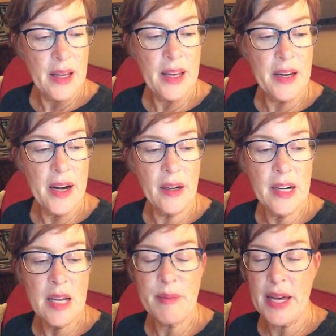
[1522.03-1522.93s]
At
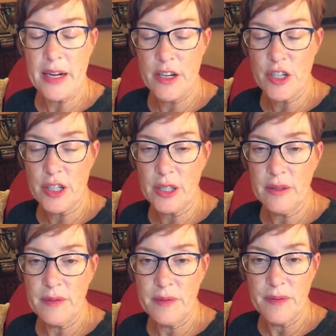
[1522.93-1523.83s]
area
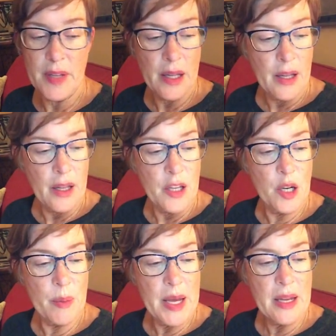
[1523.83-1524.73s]
manager,
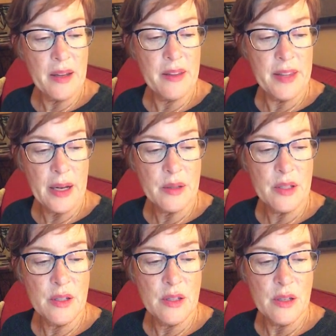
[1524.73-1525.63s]
you're making a
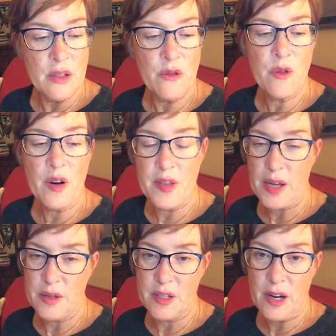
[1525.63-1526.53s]
thousand to four
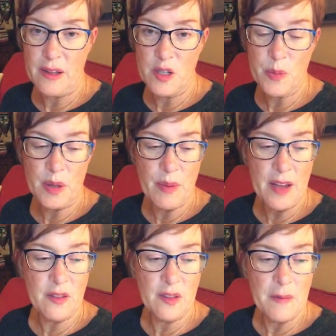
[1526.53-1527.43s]
thousand dollars per
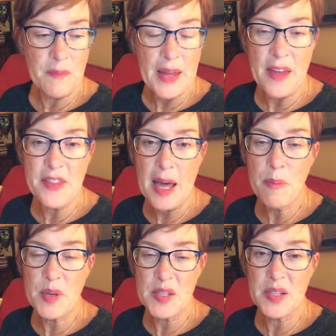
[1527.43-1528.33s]
month and
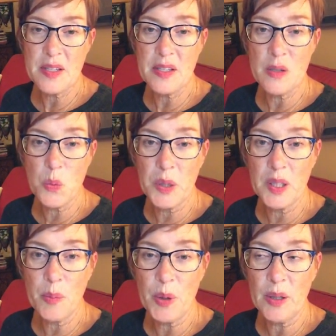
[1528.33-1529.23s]
that business is
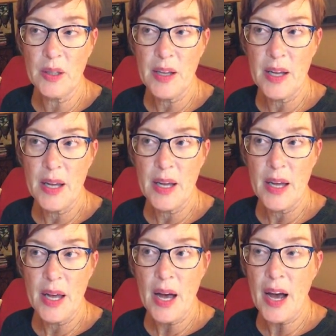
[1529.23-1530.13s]
willable.
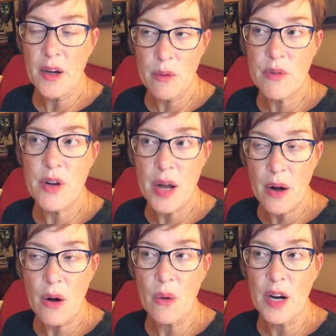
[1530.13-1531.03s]
I don't
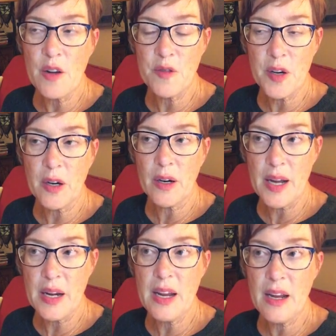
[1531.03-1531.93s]
know if there are
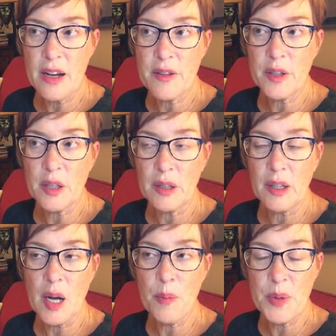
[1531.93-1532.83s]
any
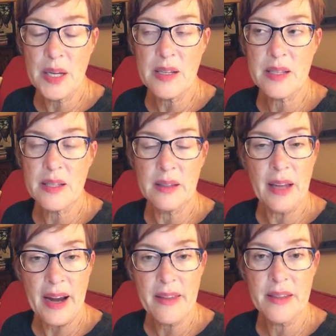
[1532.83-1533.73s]
other companies
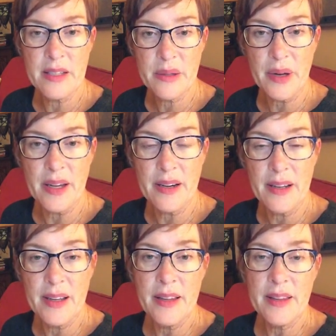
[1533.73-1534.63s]
like this one
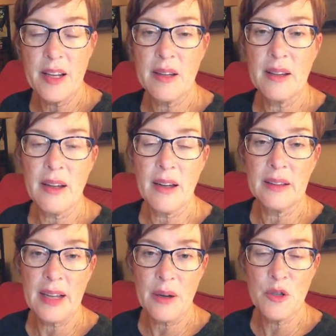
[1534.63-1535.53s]
that
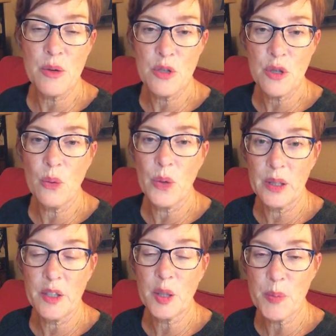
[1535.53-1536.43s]
allows you to
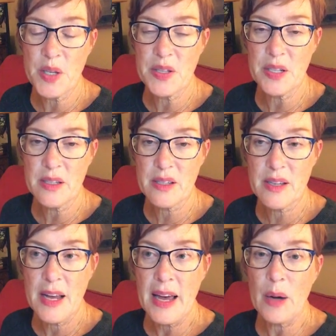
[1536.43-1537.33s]
will your
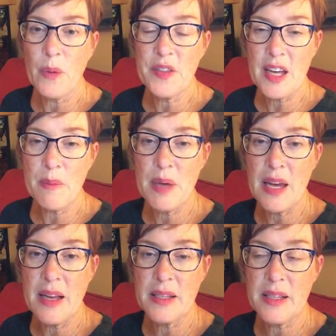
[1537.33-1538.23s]
business. And what that
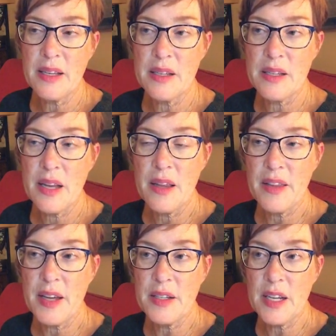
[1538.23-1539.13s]
means is
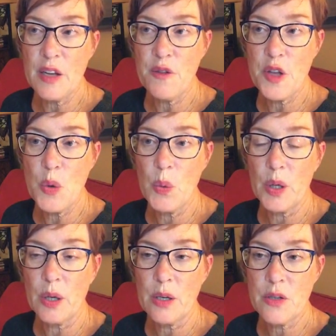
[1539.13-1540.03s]
that if you
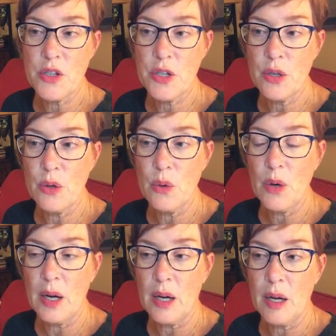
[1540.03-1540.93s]
were
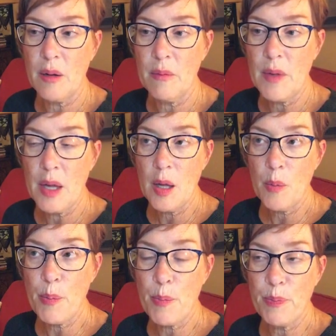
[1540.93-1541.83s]
to um,
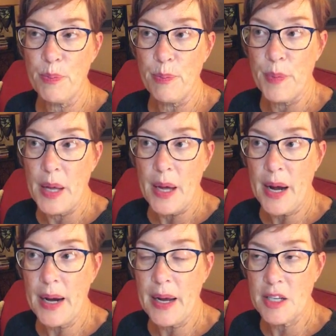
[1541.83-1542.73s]

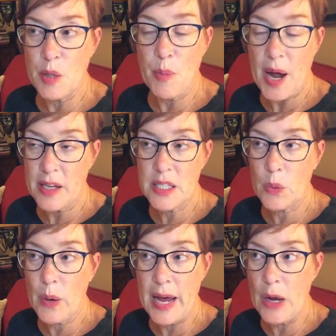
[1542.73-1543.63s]
I, to pass
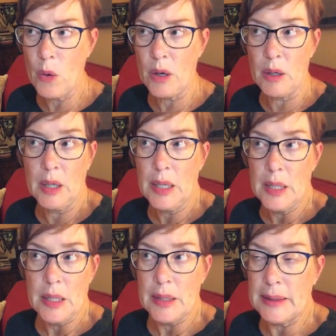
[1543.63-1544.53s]
away or
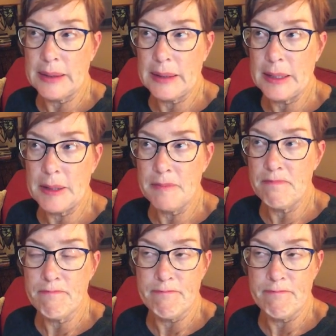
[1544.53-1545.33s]
um,